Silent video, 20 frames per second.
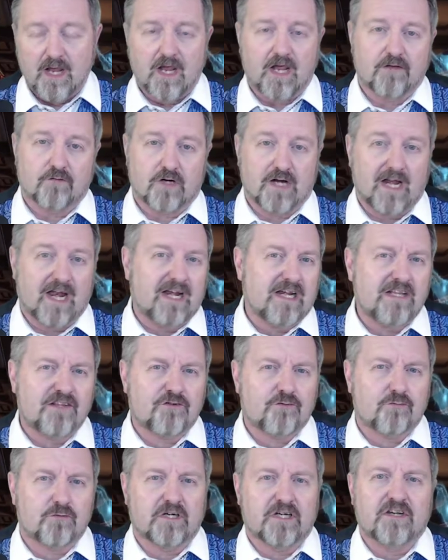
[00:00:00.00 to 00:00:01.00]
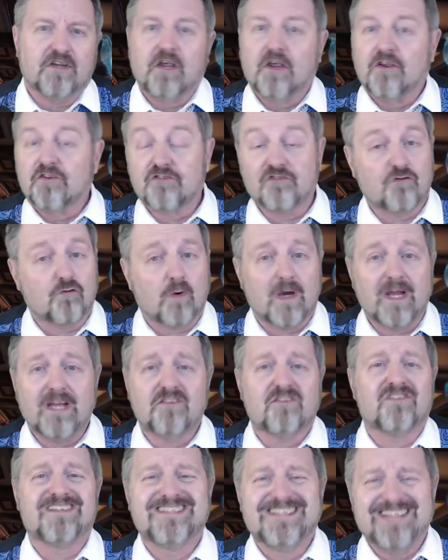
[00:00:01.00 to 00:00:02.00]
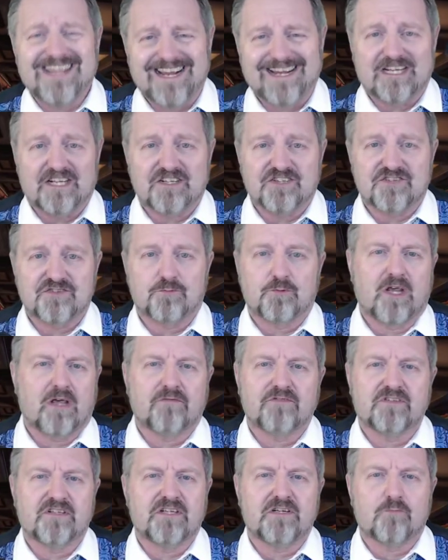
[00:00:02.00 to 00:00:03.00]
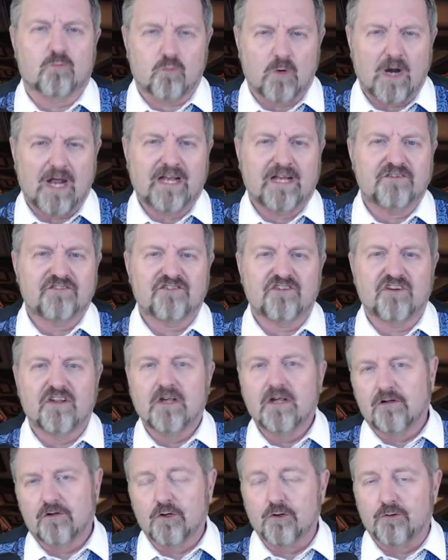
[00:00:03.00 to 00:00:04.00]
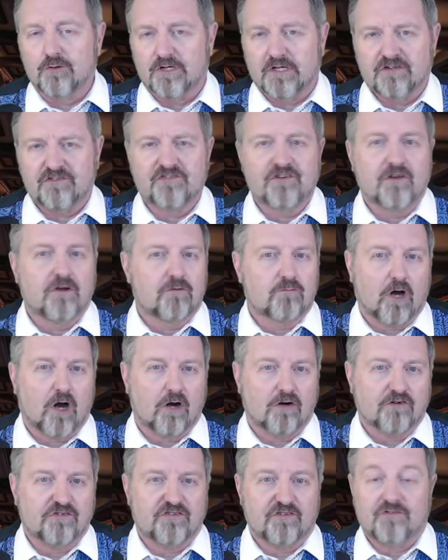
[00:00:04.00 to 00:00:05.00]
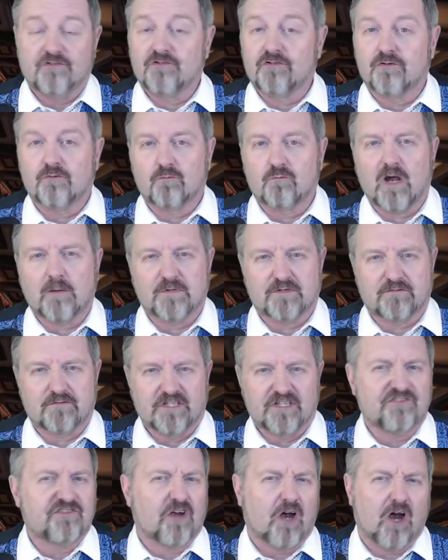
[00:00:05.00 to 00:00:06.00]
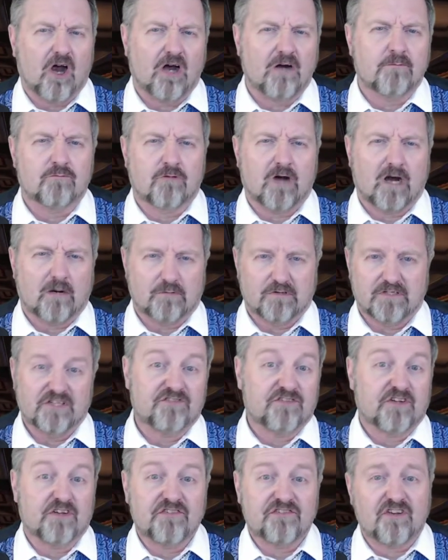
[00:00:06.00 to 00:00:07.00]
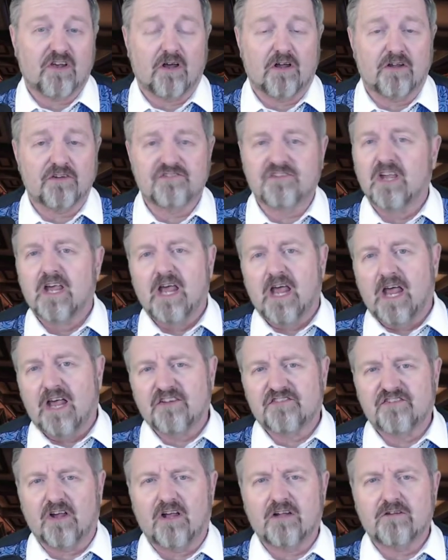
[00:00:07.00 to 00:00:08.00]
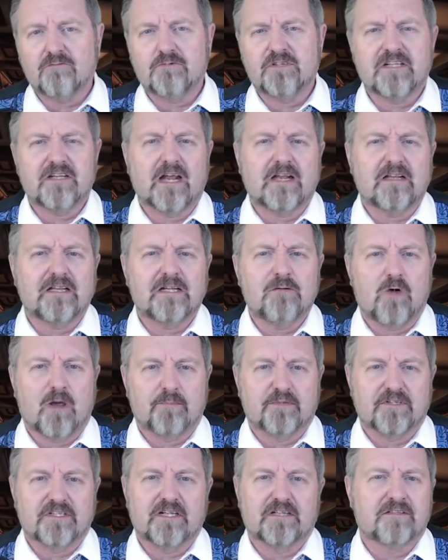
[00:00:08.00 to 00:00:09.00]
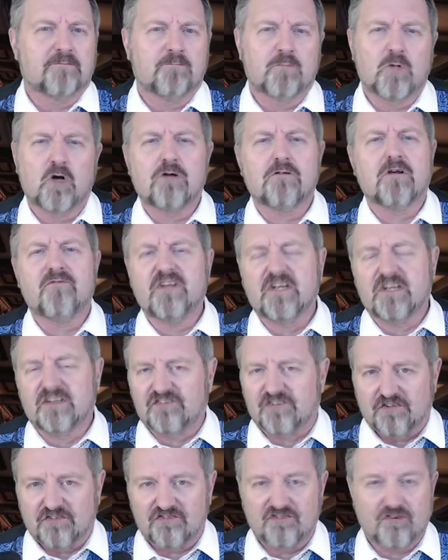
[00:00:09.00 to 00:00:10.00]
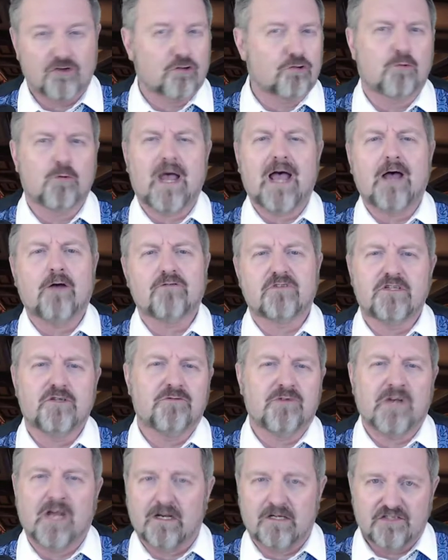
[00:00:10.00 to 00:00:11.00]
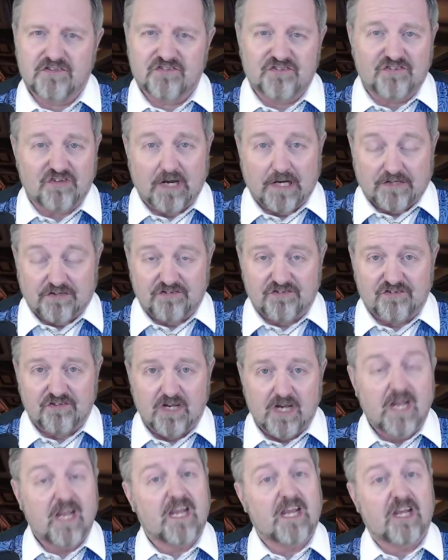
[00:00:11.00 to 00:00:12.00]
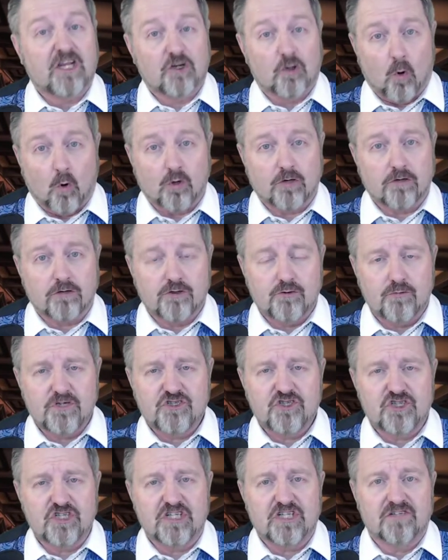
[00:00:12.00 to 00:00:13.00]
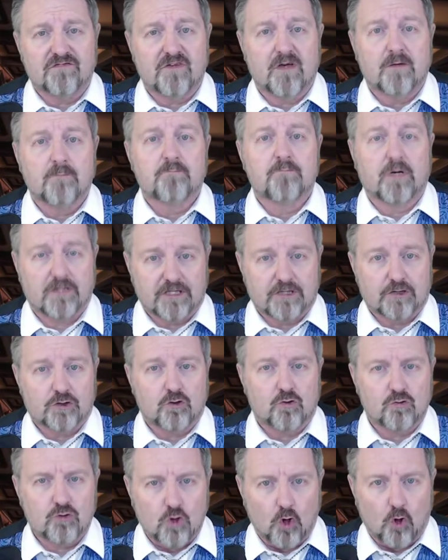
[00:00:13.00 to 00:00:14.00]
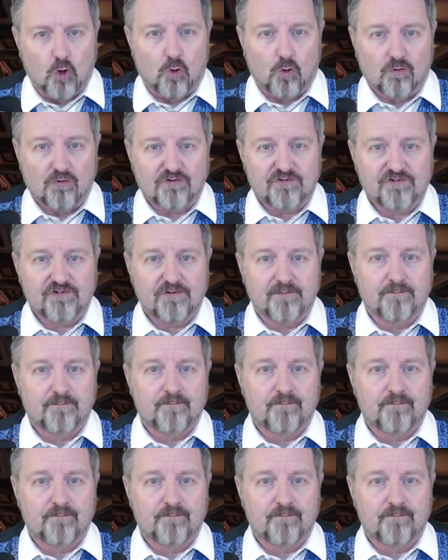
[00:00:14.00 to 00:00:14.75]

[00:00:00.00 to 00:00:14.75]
And for 83 straight days, we have seen riots, lootings, arsons, robberies, armed robberies, assaults, assault with a deadly weapon, and the murder of innocents throughout the United States in order to achieve political goals.